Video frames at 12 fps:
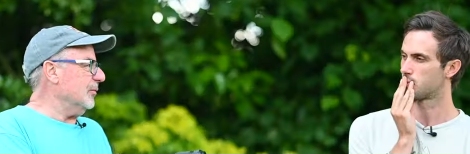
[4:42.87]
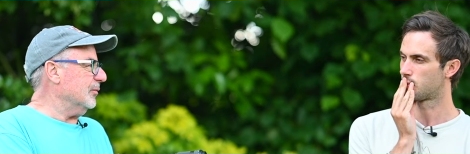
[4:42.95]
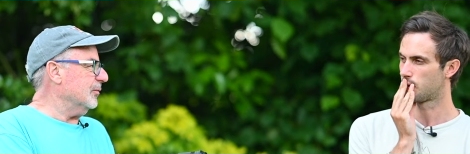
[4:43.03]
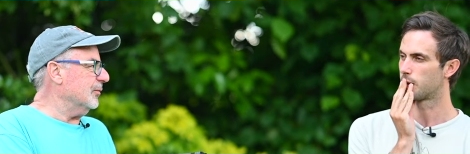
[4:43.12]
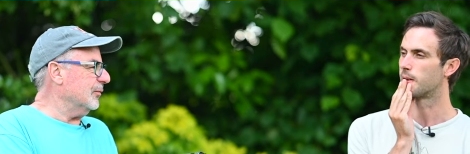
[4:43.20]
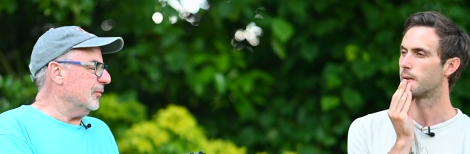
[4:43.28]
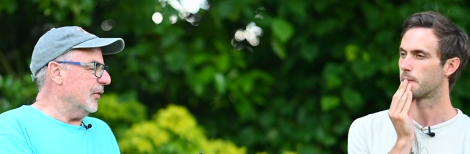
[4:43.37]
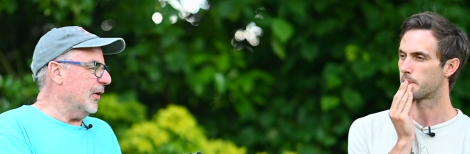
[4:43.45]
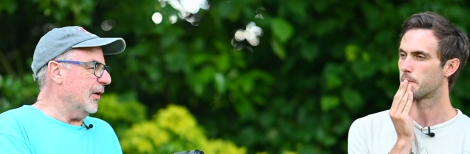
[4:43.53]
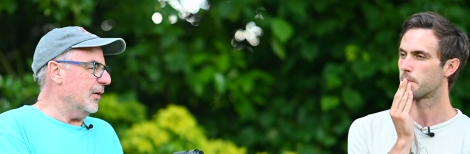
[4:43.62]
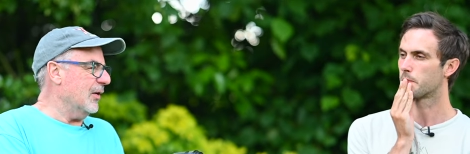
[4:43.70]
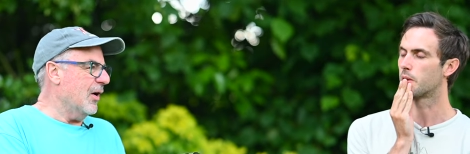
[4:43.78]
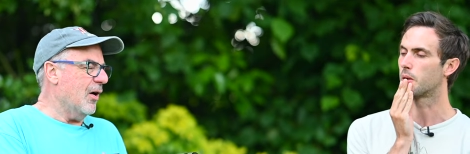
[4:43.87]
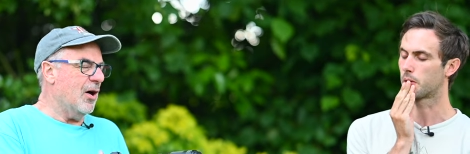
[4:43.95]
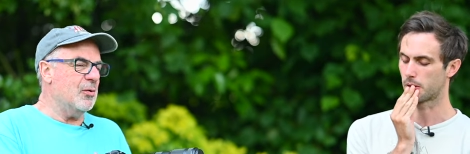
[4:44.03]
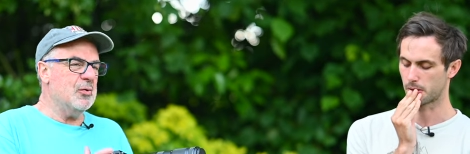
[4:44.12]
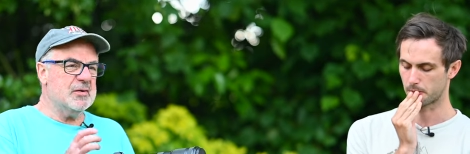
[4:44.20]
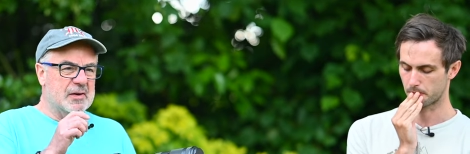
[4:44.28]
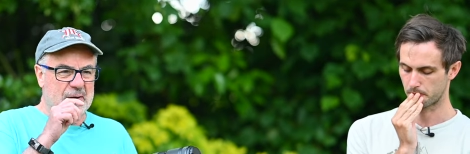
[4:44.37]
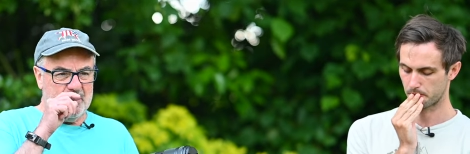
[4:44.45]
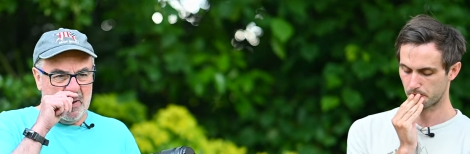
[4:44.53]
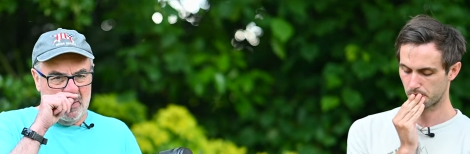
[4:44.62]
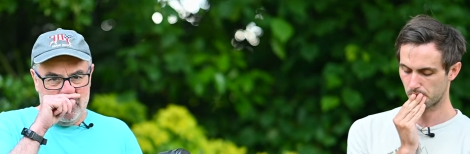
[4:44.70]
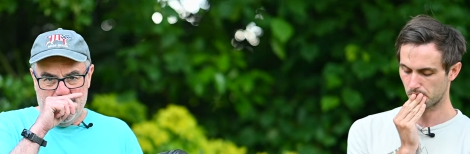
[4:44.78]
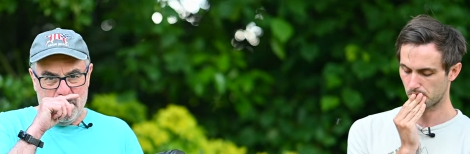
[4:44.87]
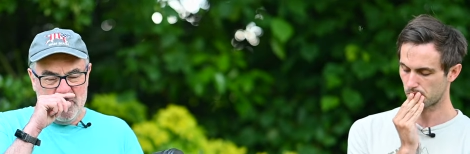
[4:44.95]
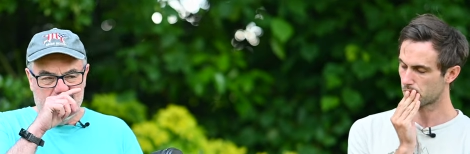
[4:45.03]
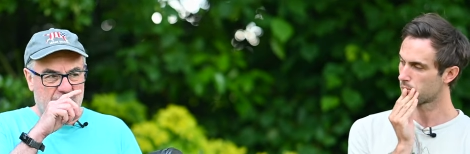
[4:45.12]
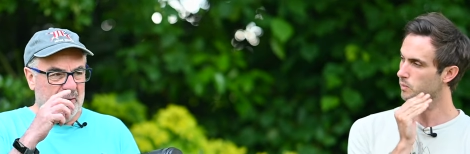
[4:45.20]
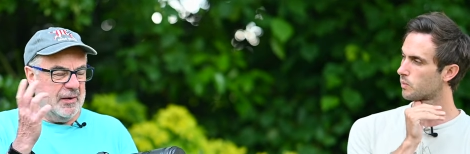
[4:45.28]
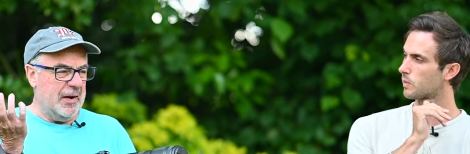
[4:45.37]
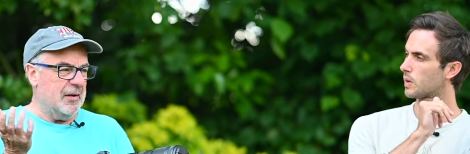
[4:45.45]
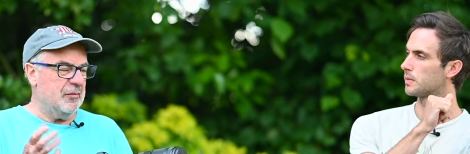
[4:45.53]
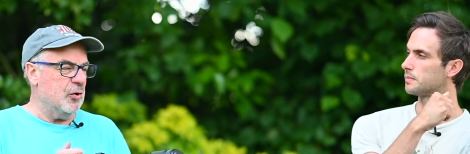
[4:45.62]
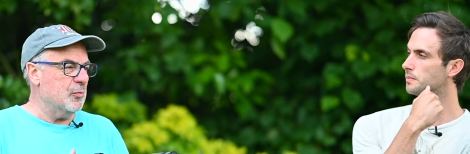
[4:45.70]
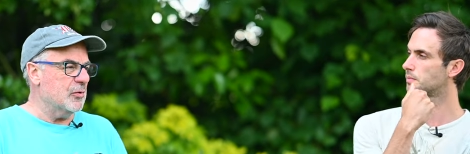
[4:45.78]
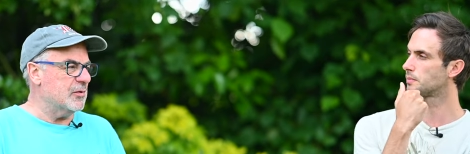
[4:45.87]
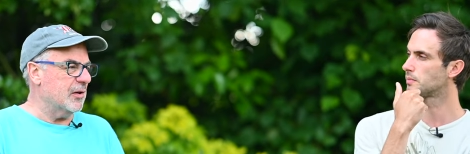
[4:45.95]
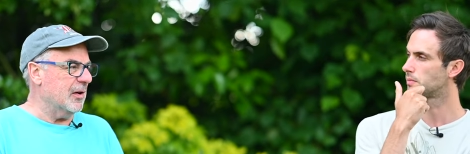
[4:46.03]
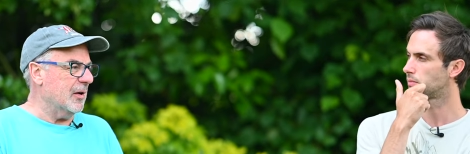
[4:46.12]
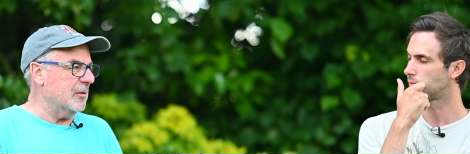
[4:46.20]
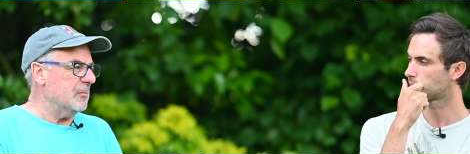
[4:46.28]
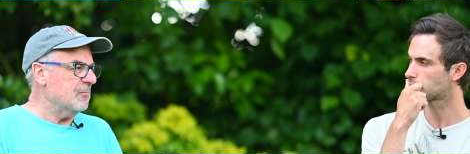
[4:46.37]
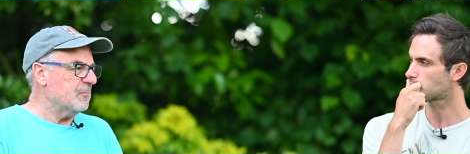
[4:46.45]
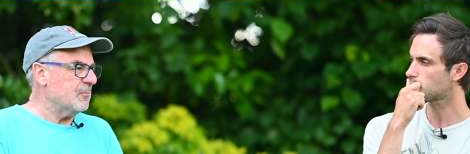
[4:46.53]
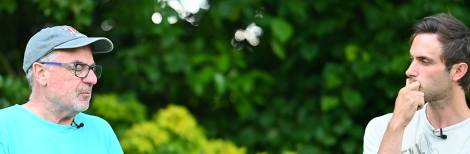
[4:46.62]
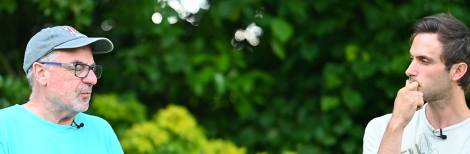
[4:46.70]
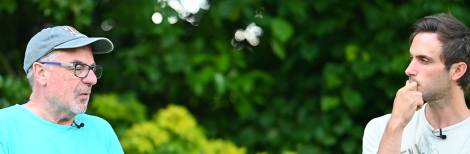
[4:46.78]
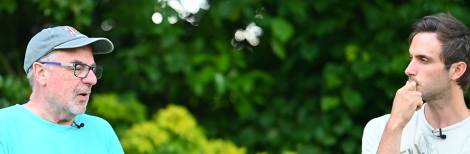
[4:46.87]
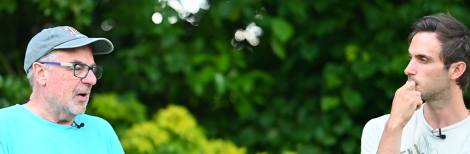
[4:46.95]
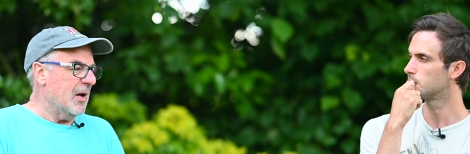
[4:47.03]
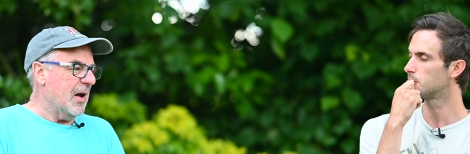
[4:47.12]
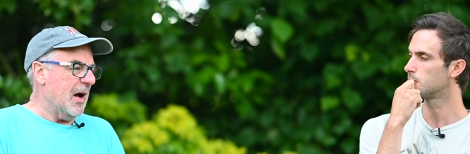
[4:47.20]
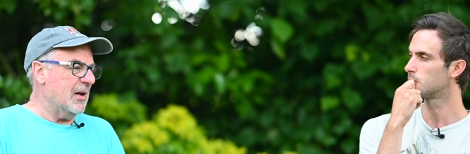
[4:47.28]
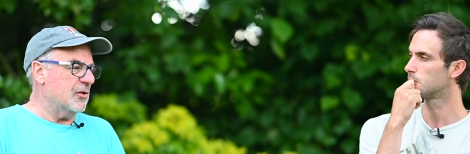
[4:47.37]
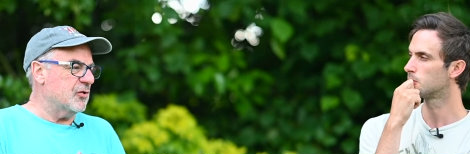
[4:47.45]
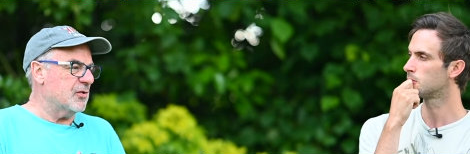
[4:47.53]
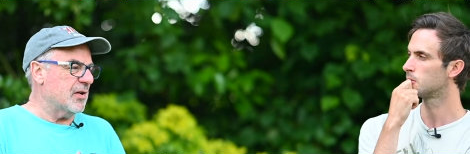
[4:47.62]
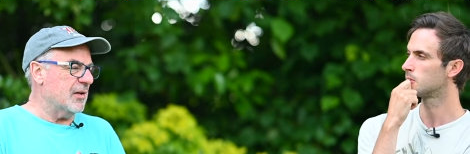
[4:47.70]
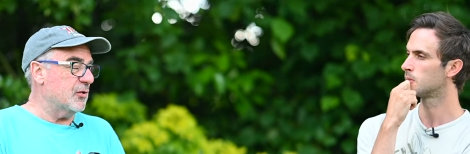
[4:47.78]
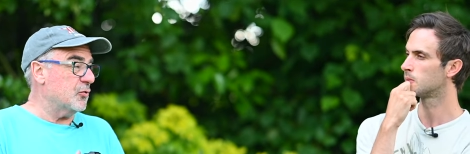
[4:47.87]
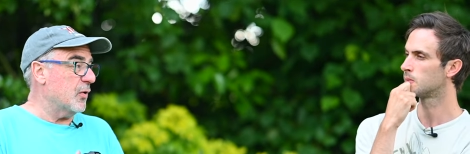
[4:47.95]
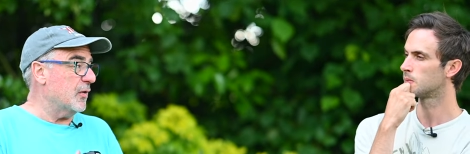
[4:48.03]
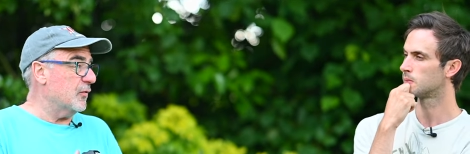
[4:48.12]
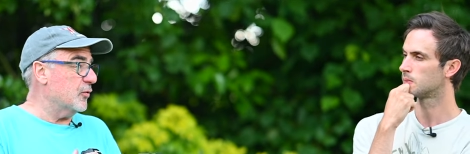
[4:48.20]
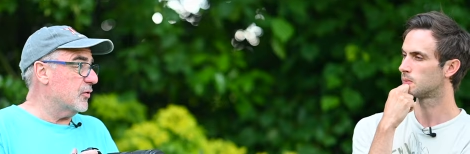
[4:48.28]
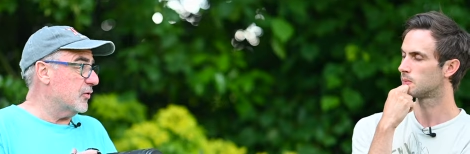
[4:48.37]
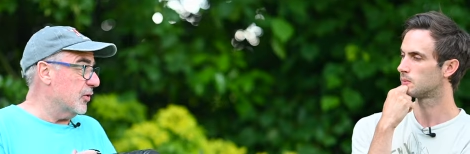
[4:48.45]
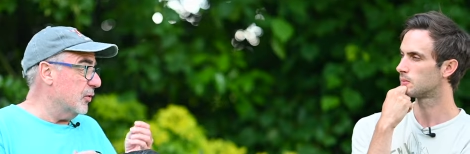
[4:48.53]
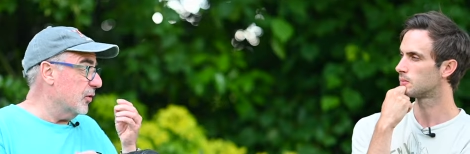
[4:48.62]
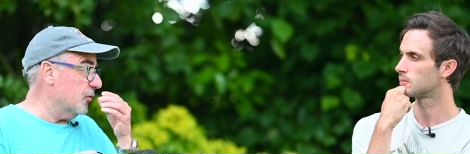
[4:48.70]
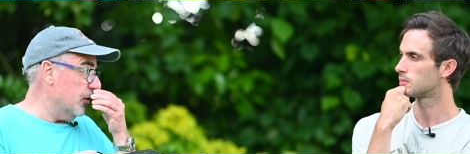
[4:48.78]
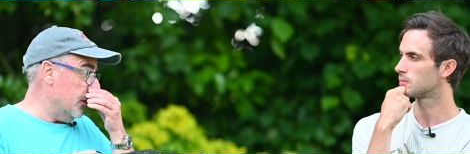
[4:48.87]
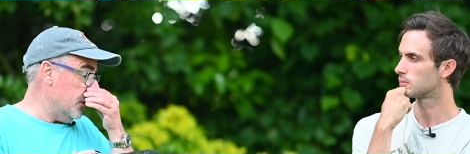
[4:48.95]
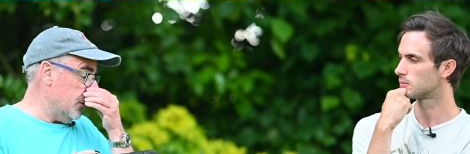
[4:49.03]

Speaker 1: Yeah. You know, okay. I was um, I went on holiday a few months ago and I just had the 24 to 200